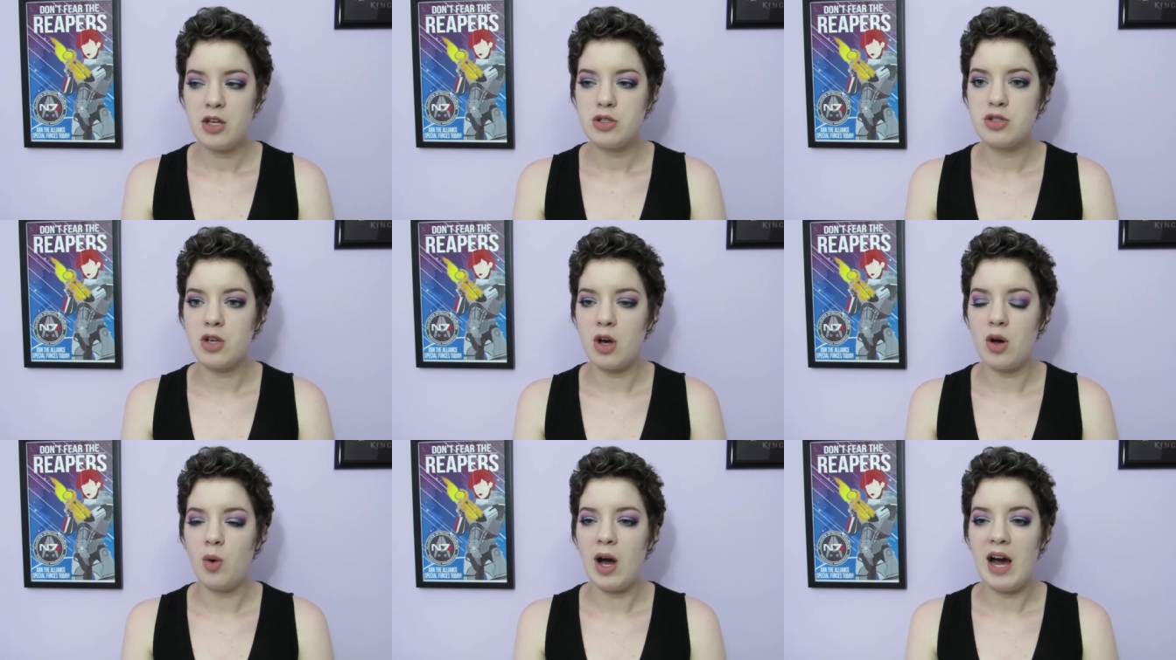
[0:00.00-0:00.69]

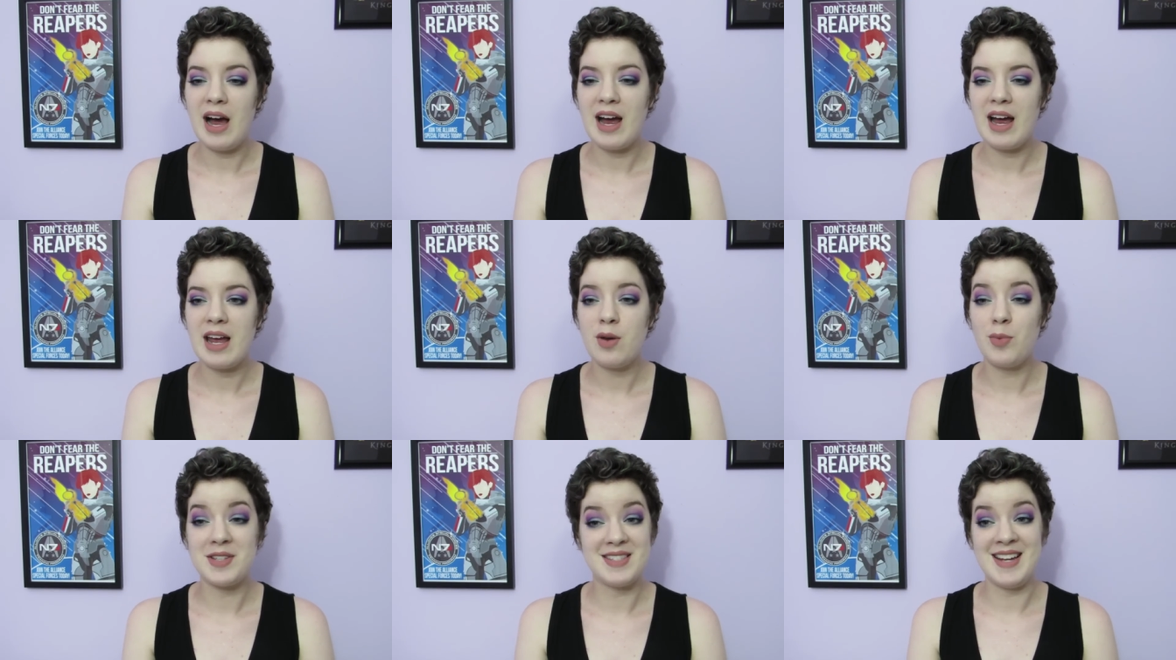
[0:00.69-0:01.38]
So I
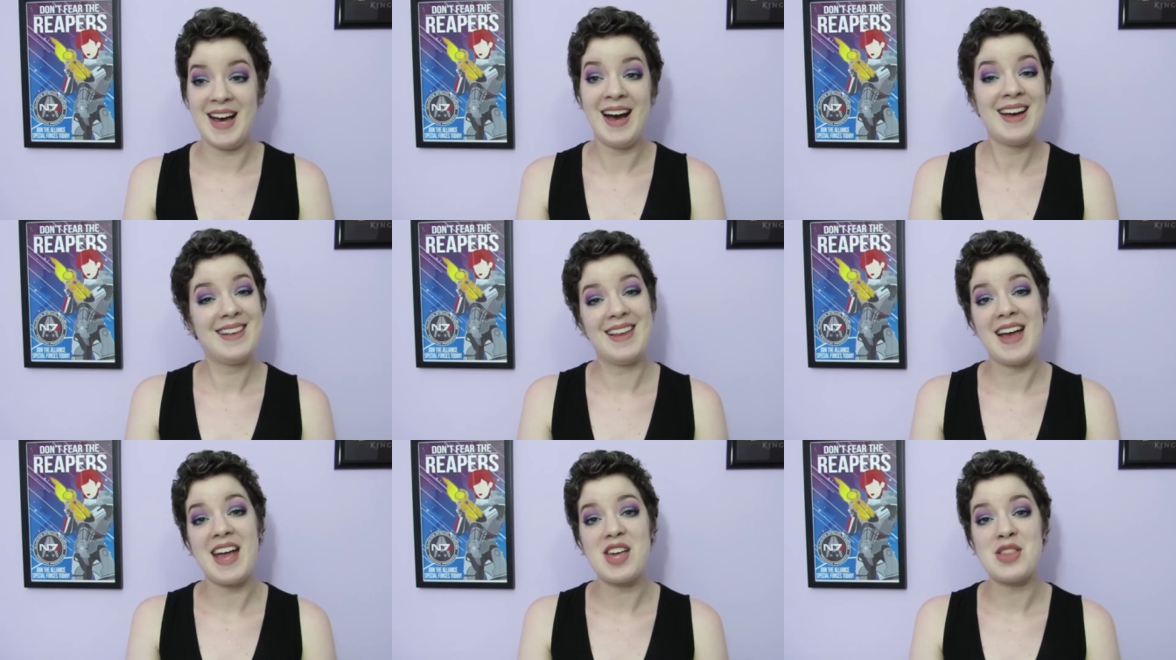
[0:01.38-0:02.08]
was not
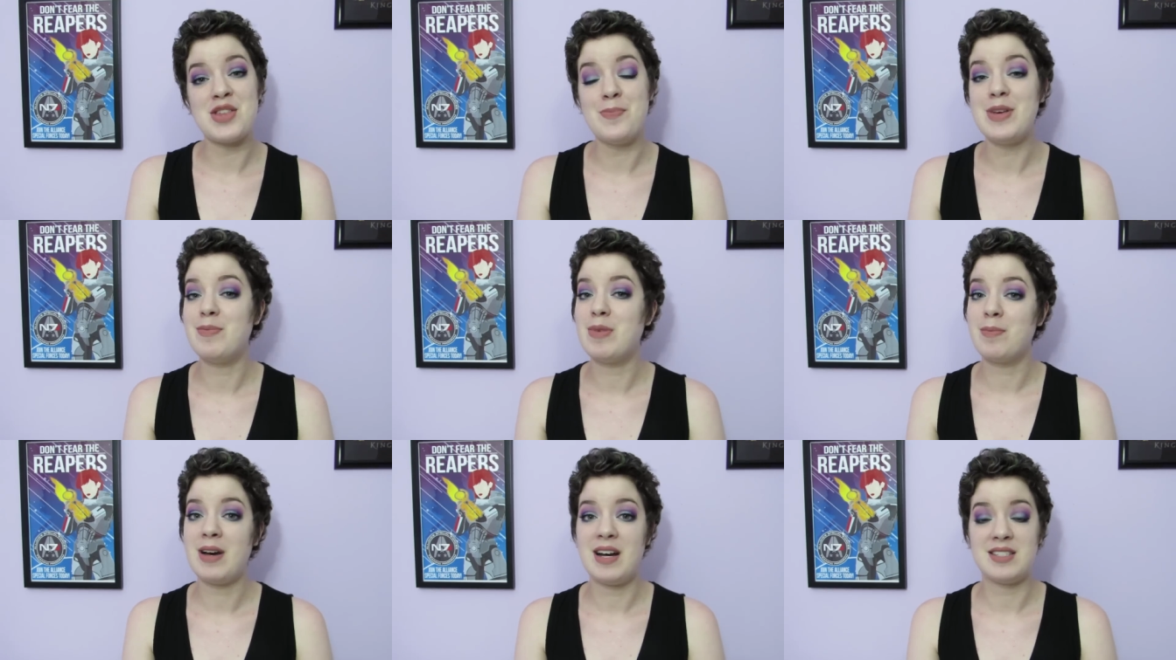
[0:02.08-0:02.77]
like the
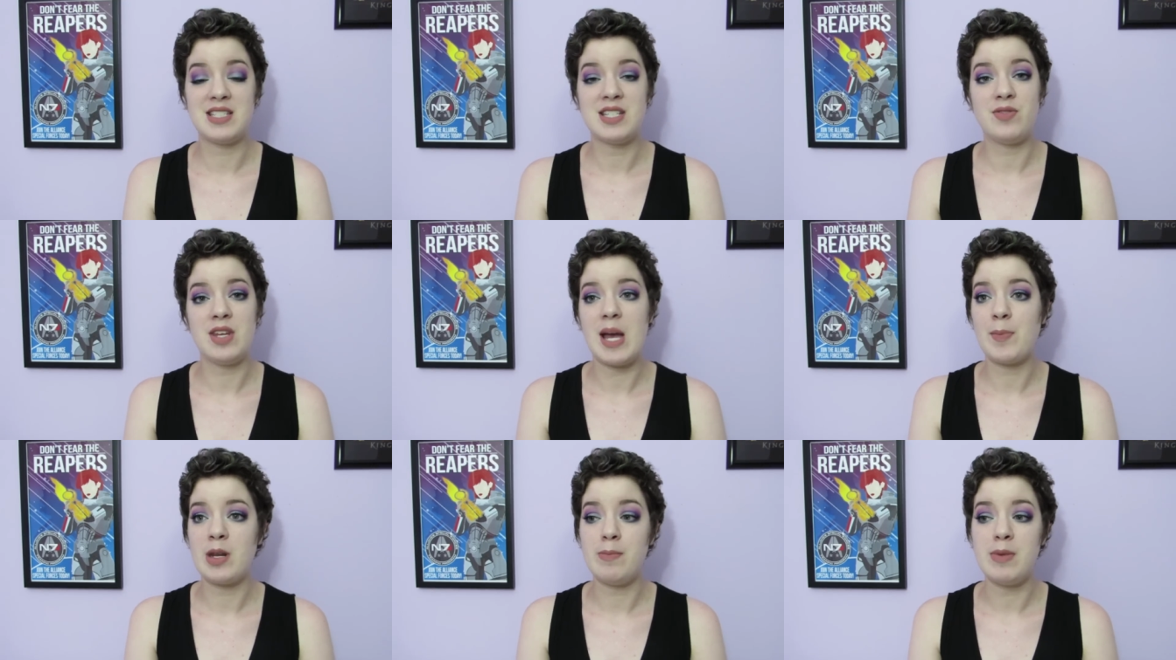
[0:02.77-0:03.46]
beaming
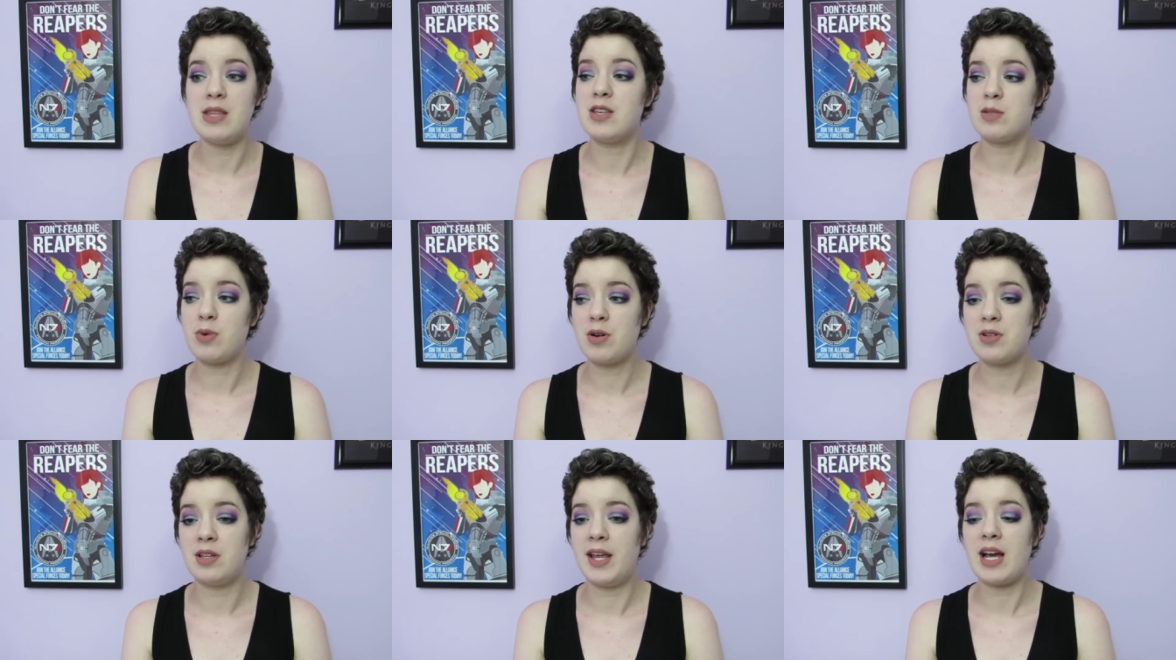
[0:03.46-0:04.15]
positivity, I'm gonna beat this person.